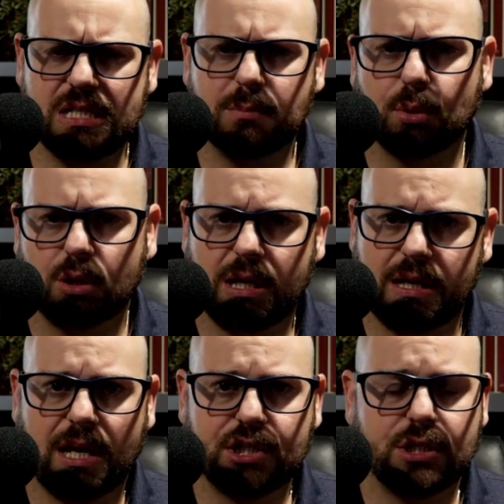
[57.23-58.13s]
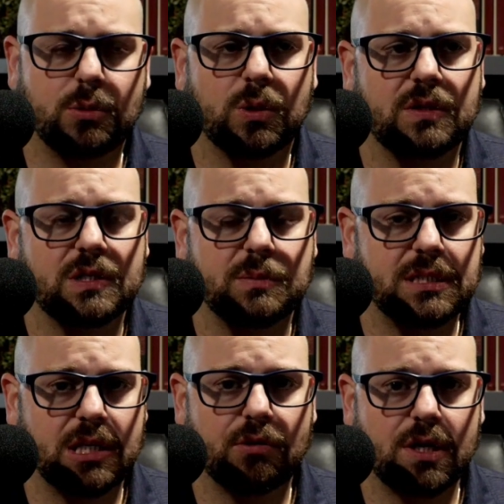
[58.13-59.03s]
deeper connection with this
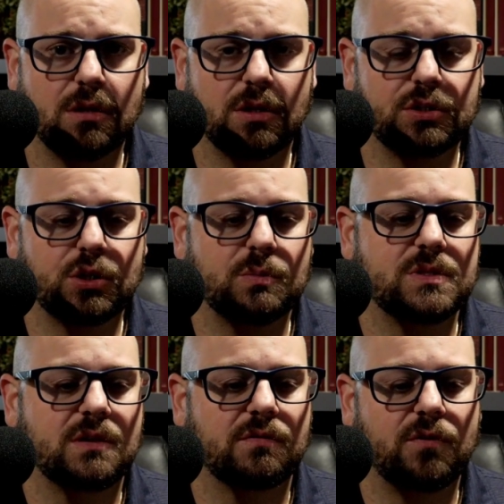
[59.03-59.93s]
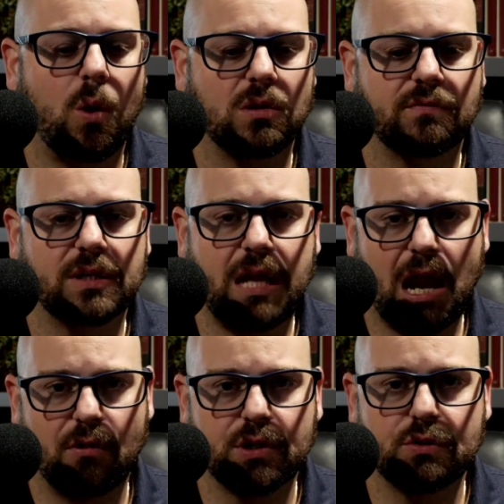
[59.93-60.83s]
material in terms of all of the
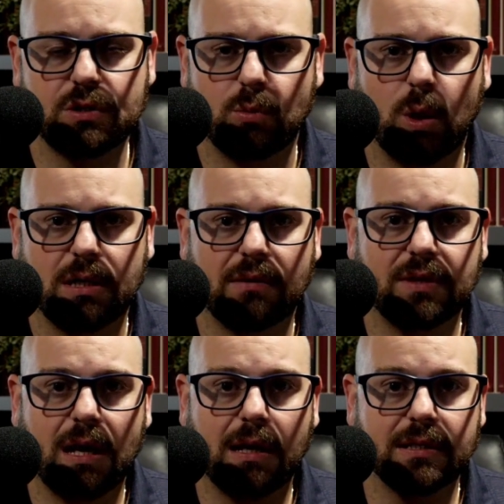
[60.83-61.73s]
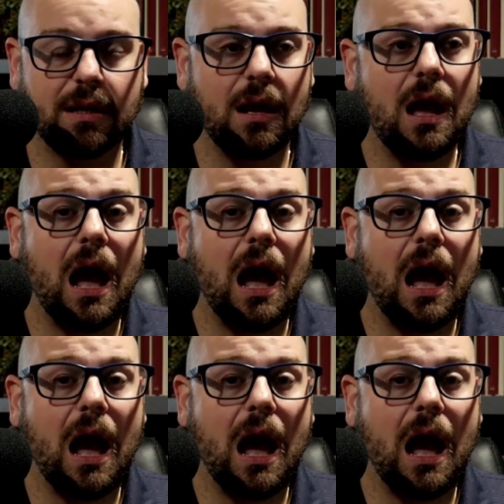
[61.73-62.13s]
characters and whatnot than I did.